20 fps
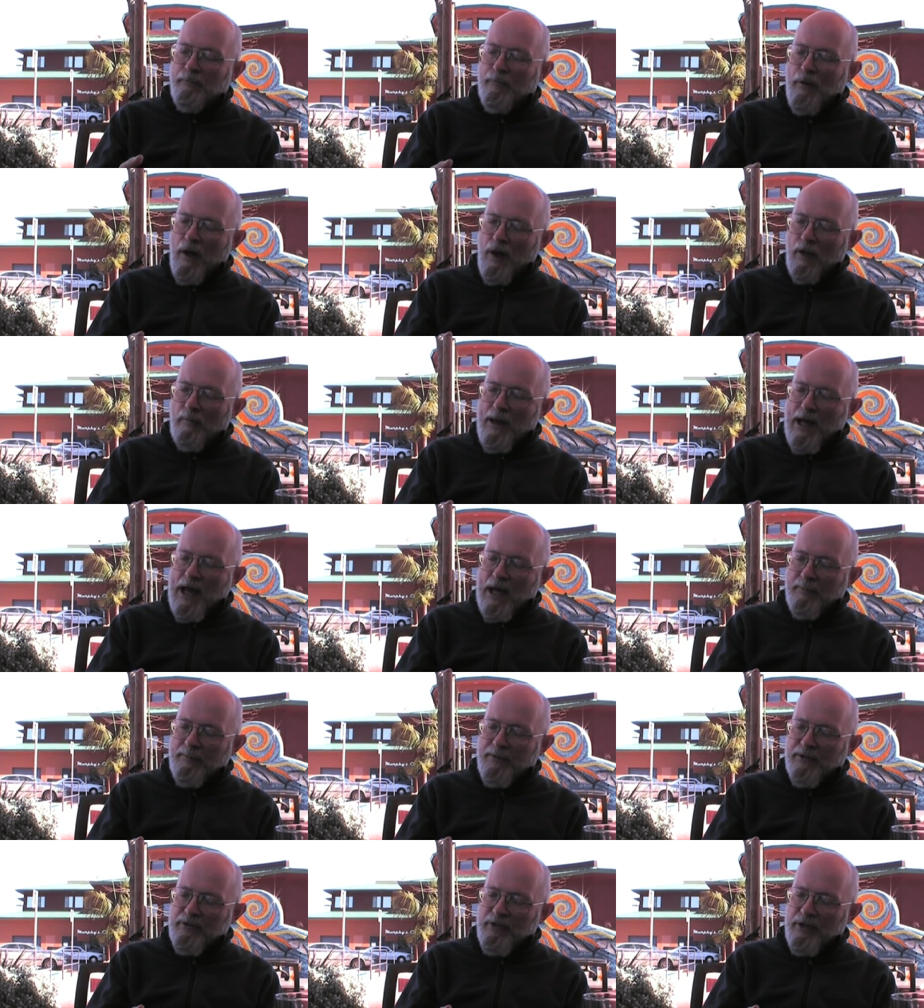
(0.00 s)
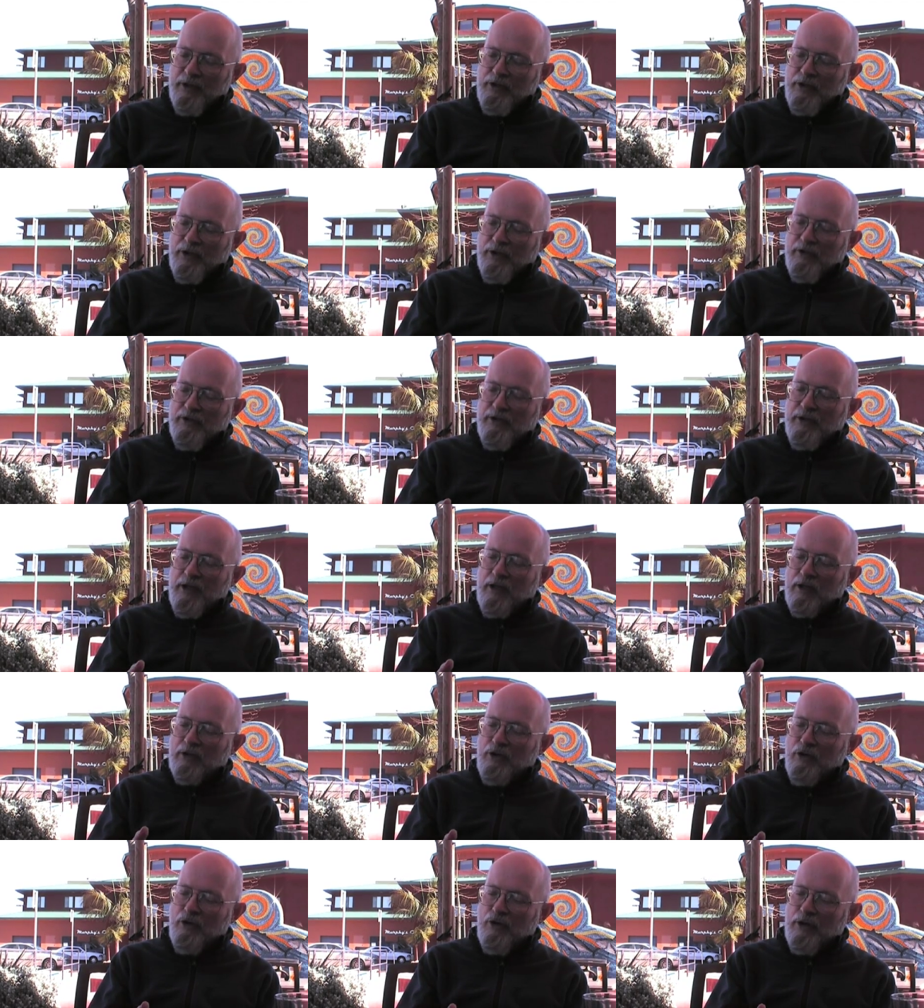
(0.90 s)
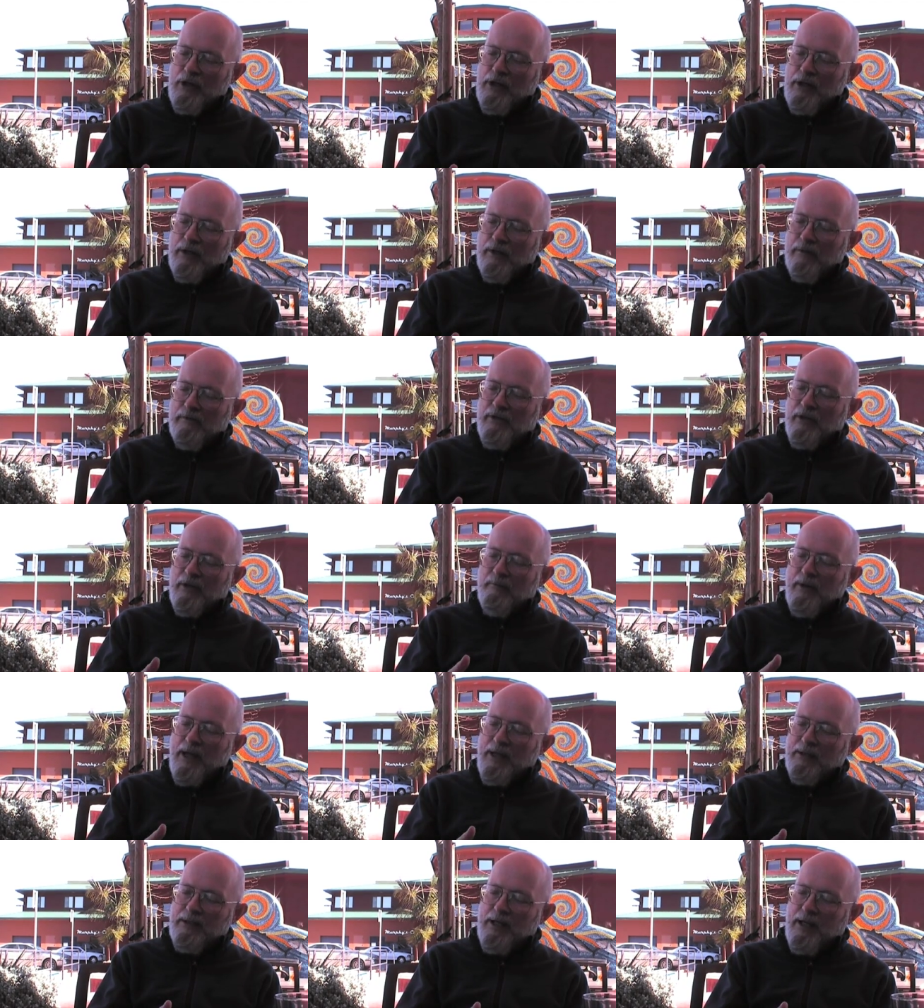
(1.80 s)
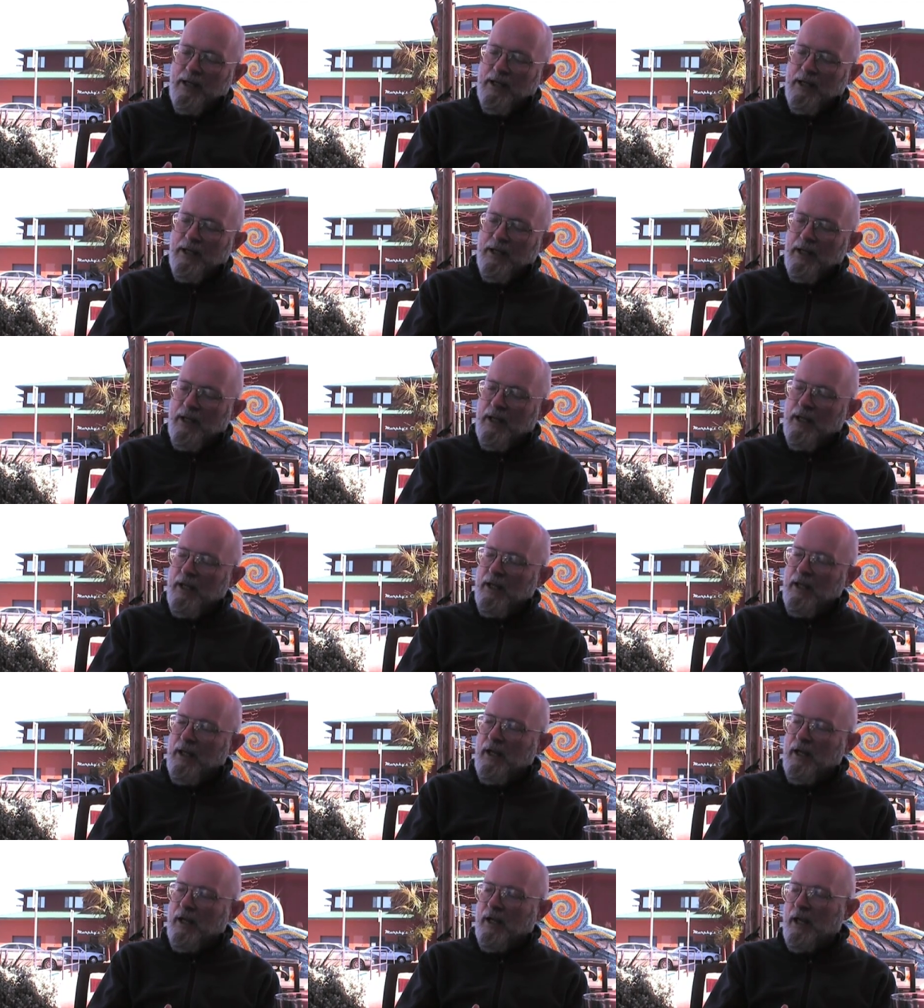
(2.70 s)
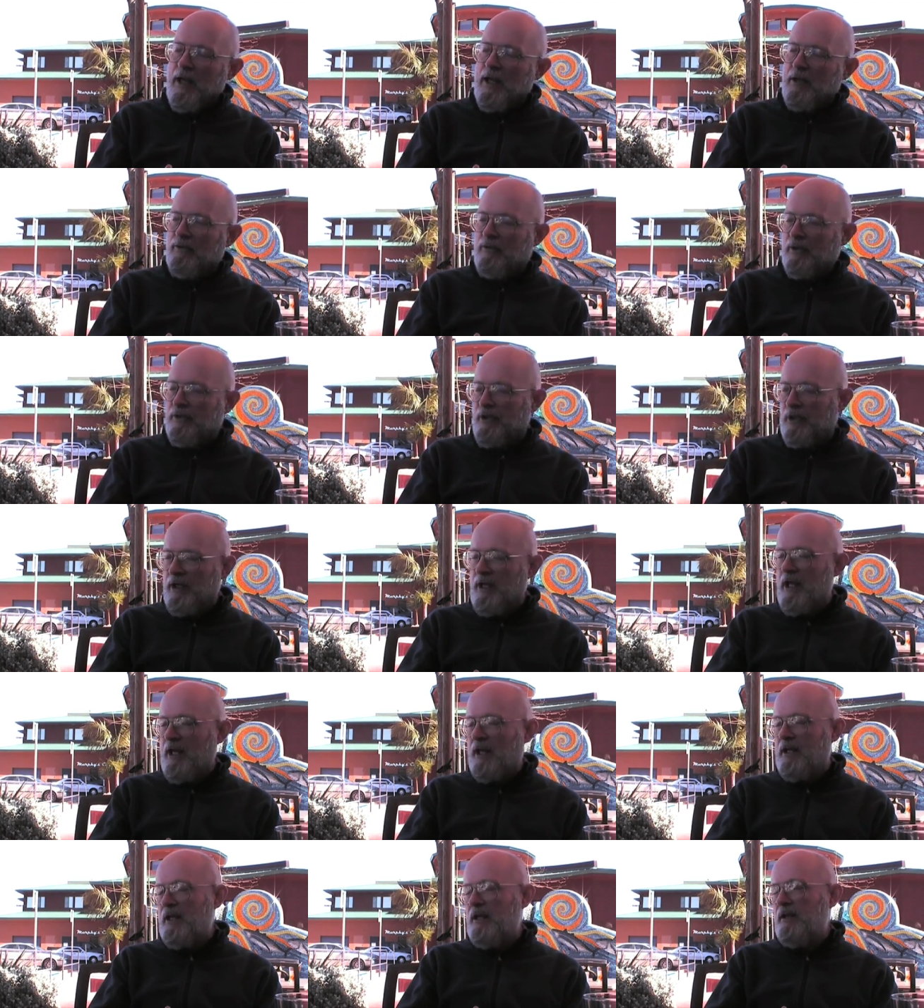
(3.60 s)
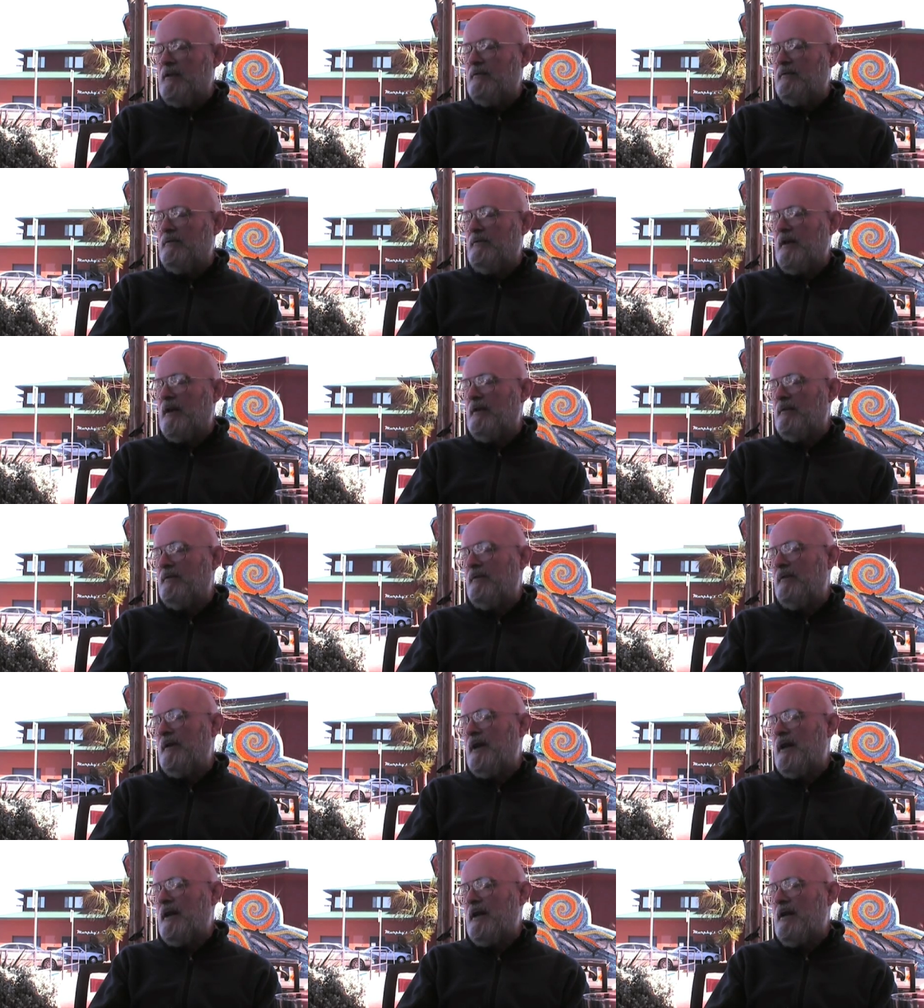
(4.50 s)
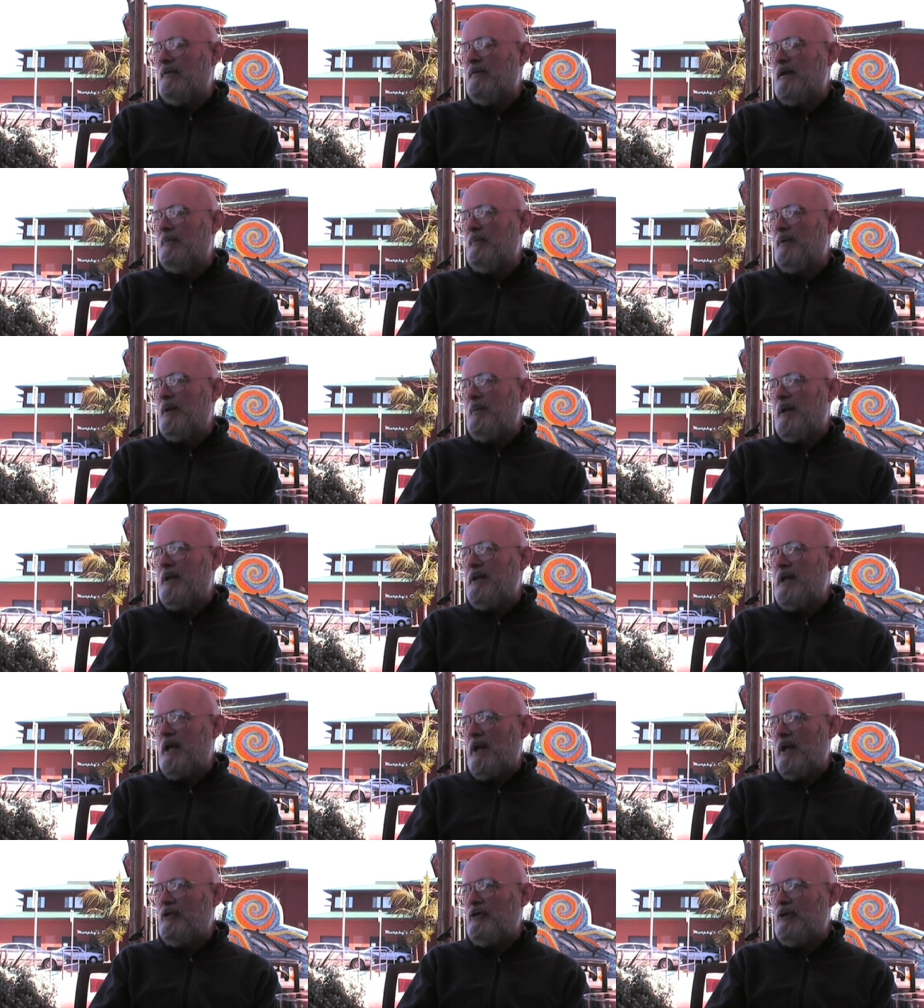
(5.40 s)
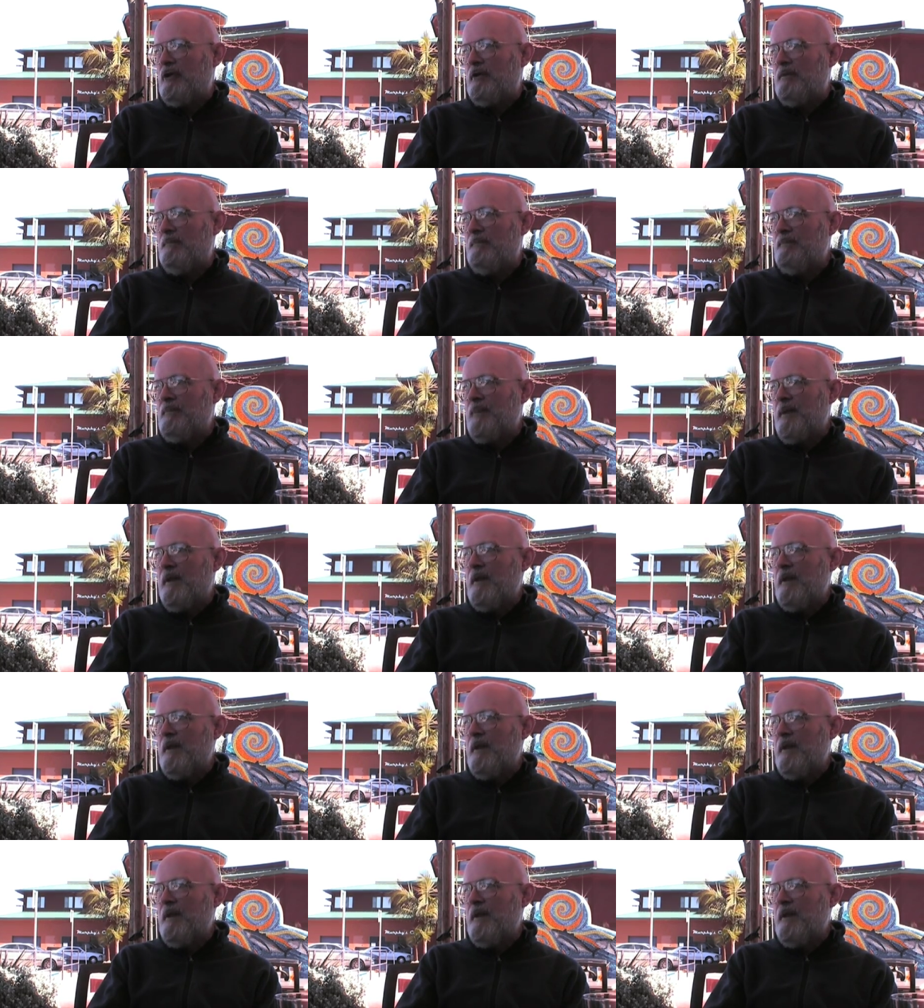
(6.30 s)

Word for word: fallback positions and alternatives and maintaining a heterogeneity of implementation,